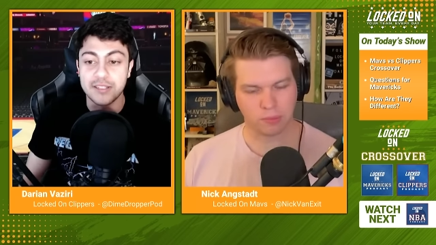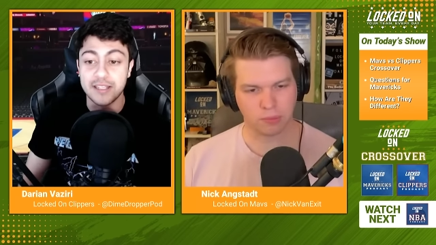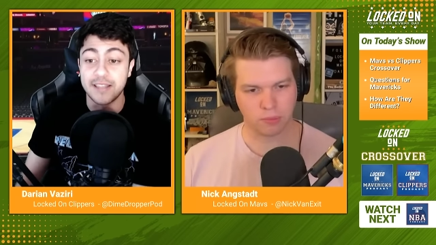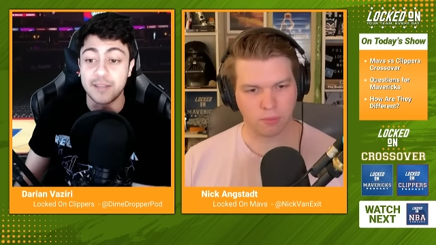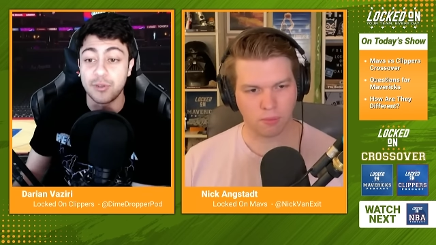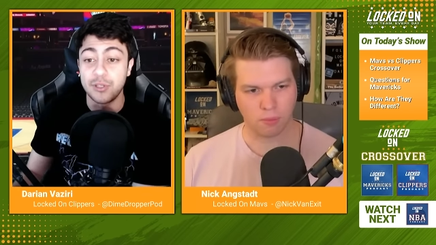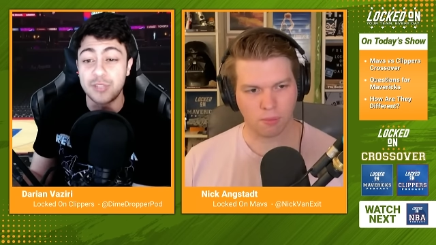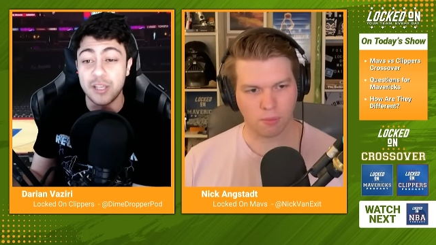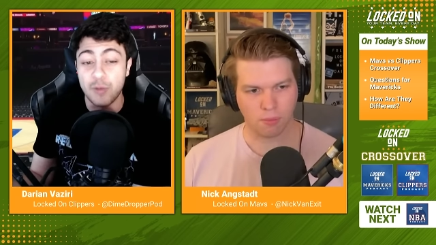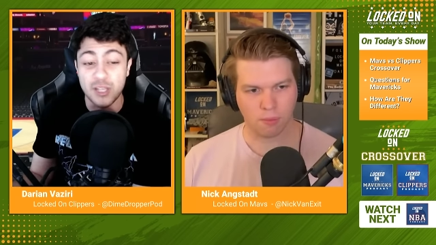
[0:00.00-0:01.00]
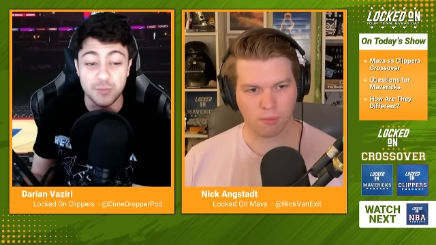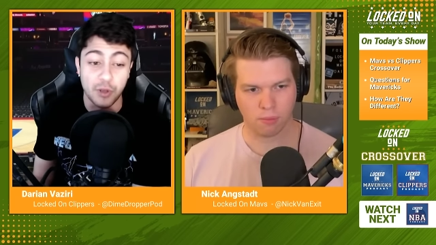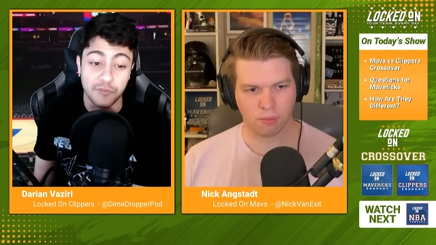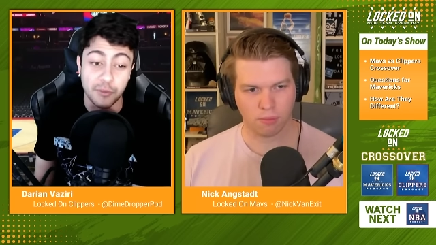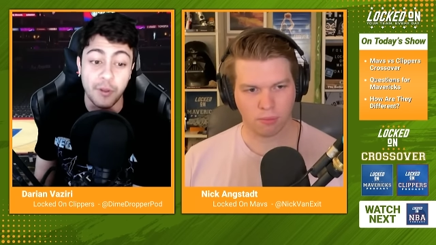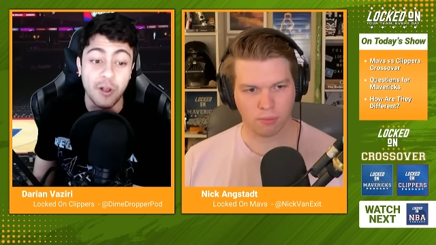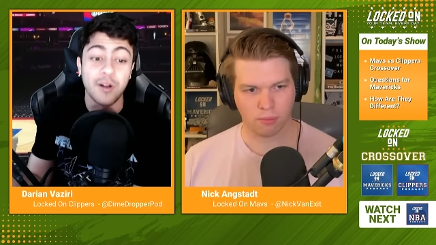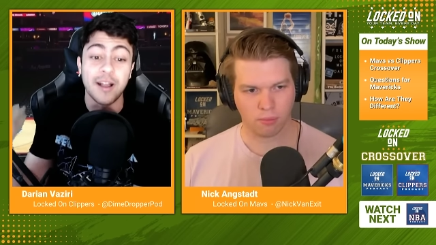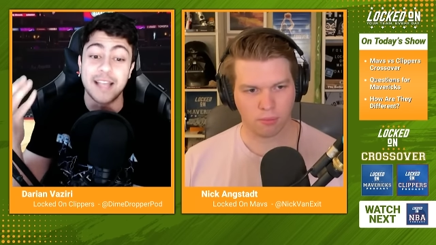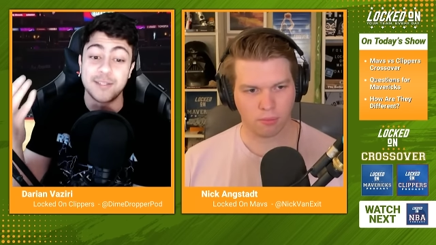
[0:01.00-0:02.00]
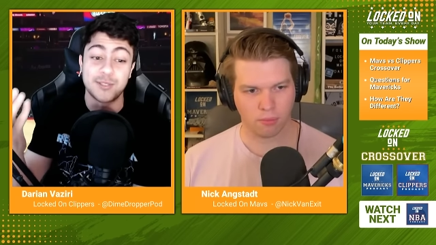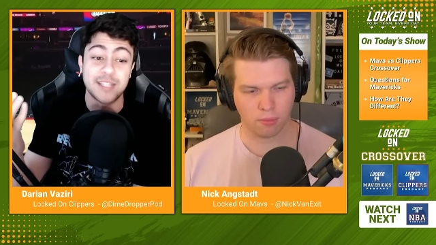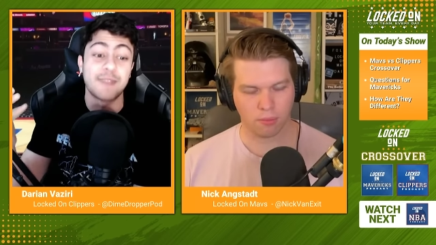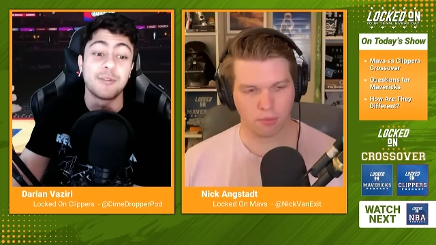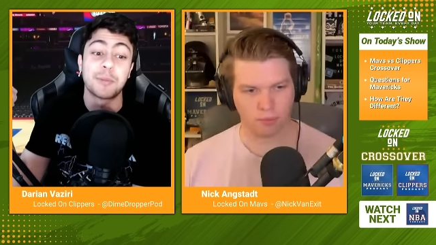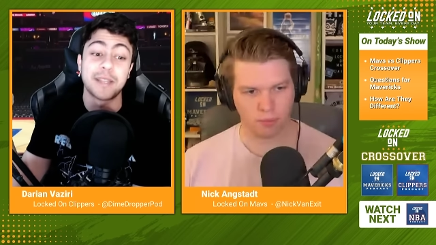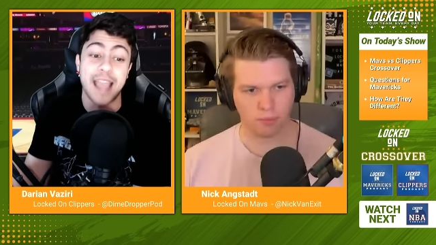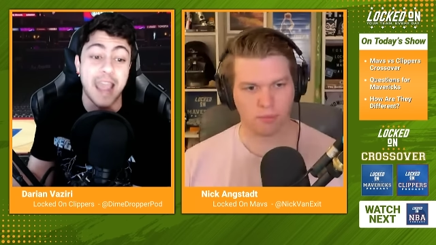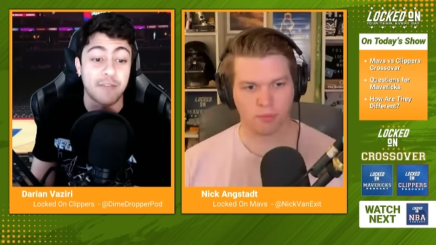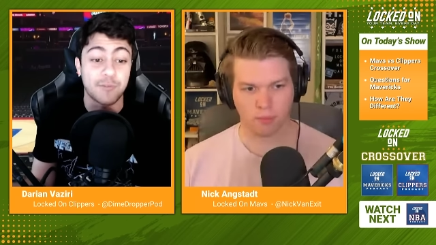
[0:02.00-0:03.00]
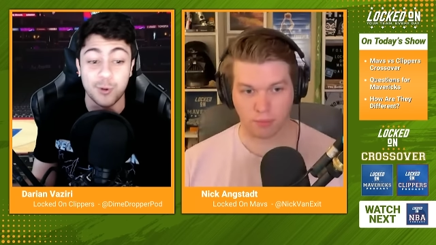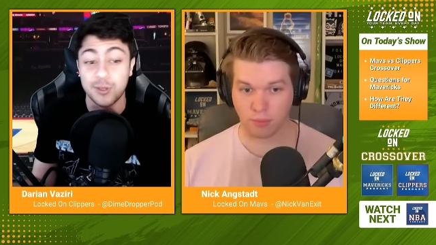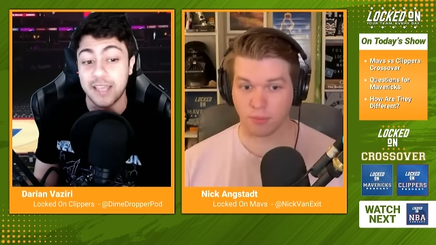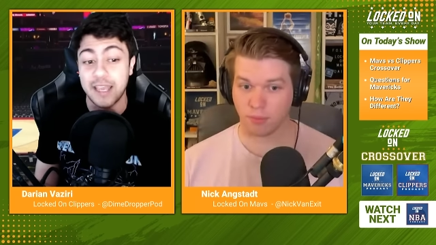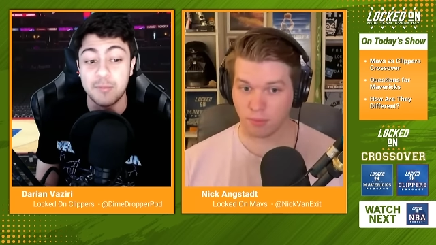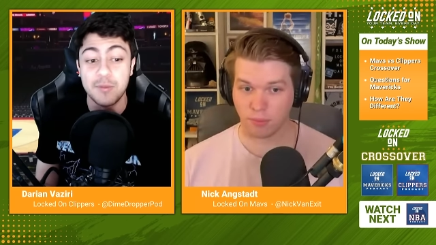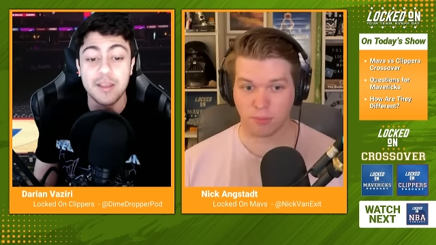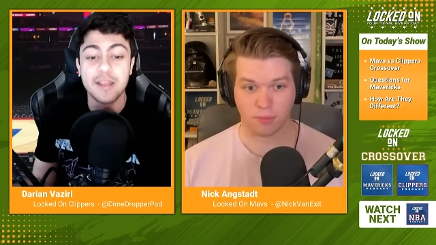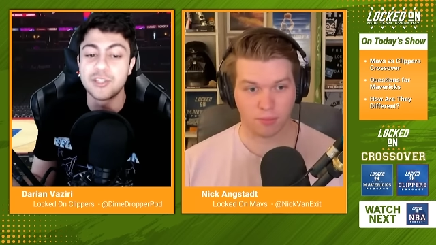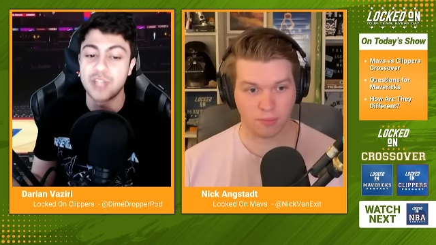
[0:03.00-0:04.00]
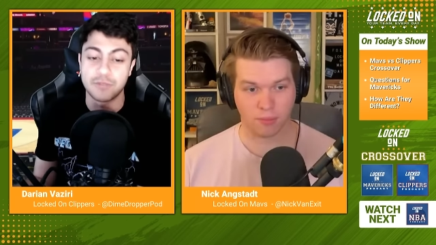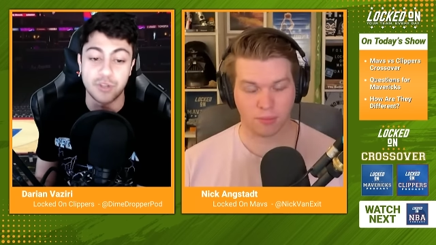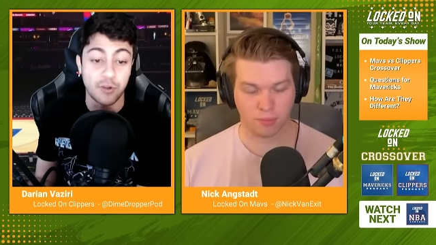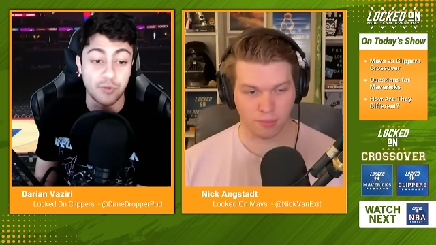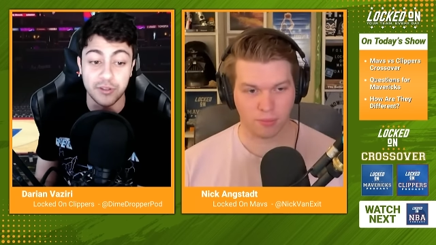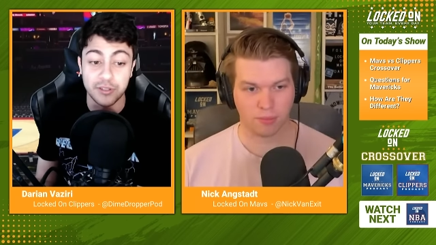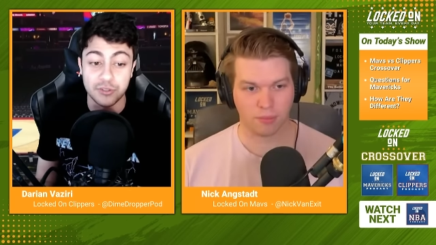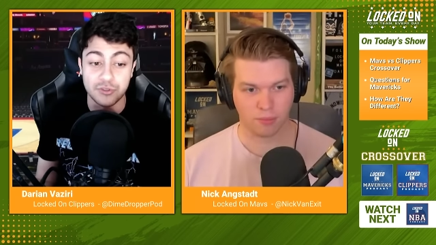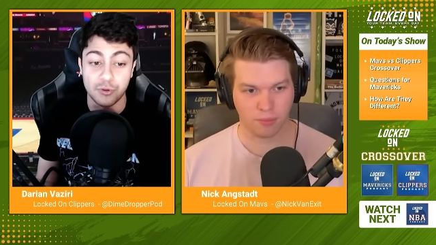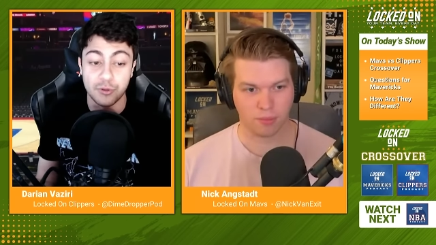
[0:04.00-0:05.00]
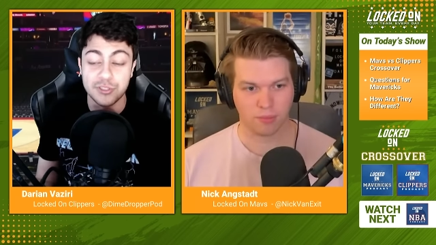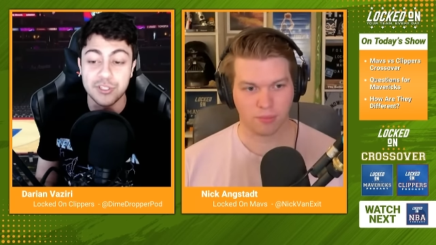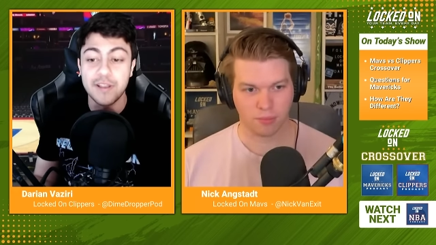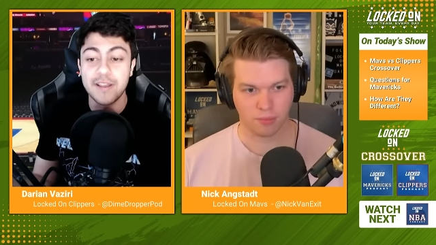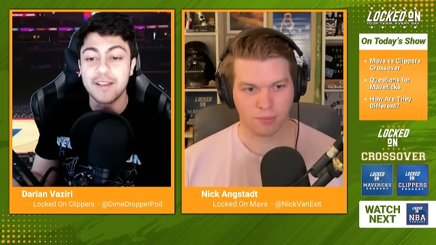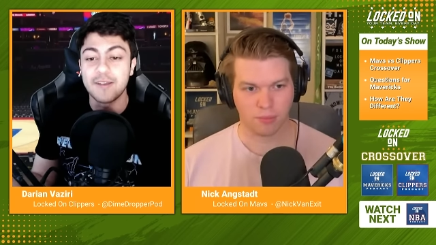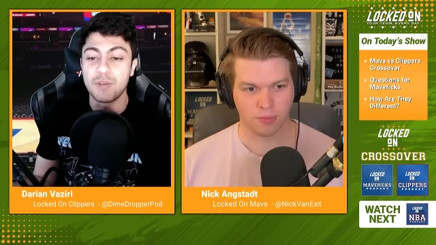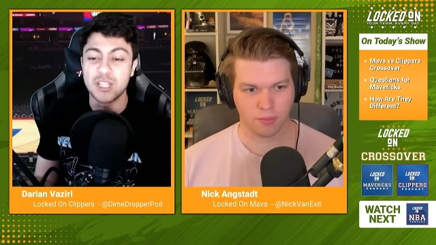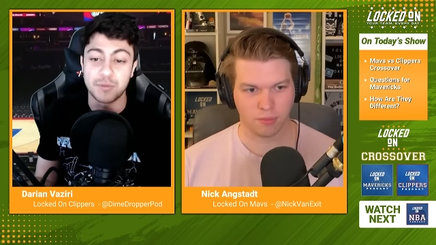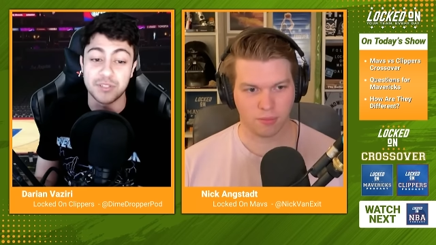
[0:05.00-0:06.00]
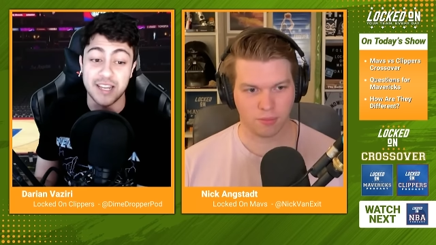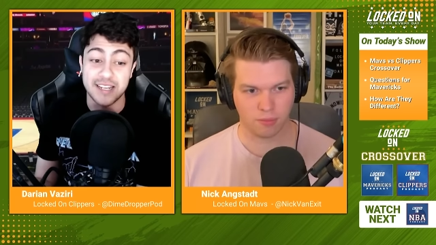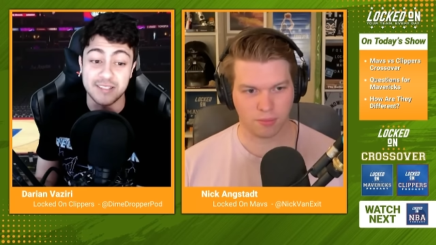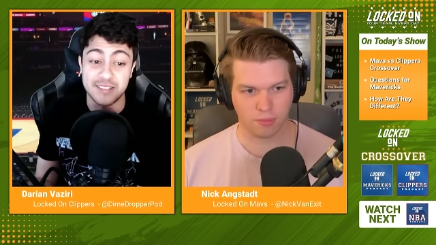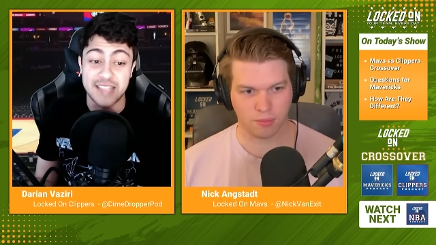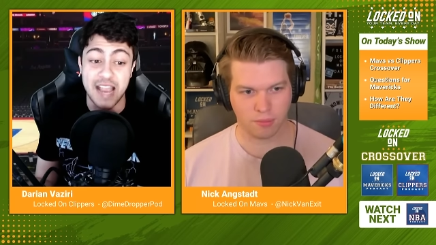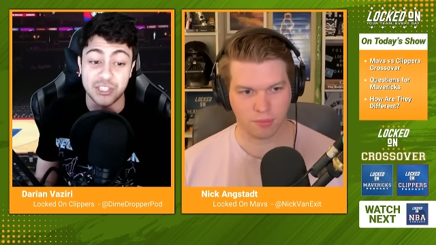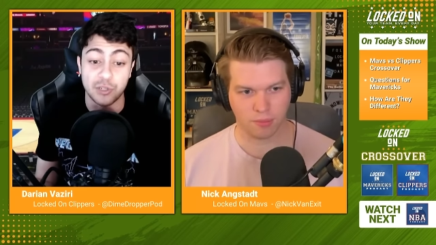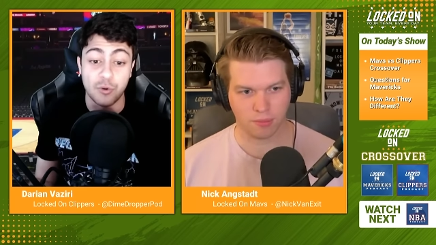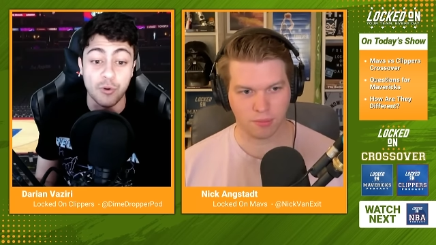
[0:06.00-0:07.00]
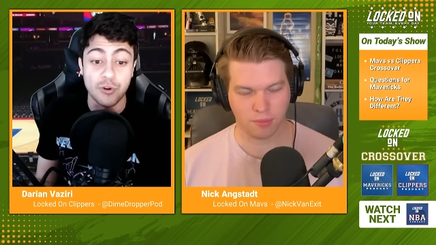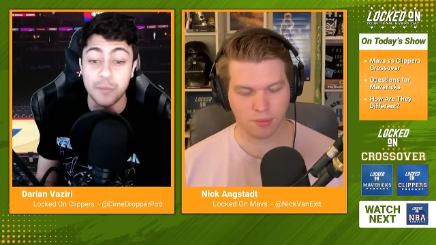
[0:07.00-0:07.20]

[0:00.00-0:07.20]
Speaker 1: and then when you take Westbrook off the ball, as you said, when you're playing a half court game, James Harden running the controls, Westbrook's kind of stashed in the corner.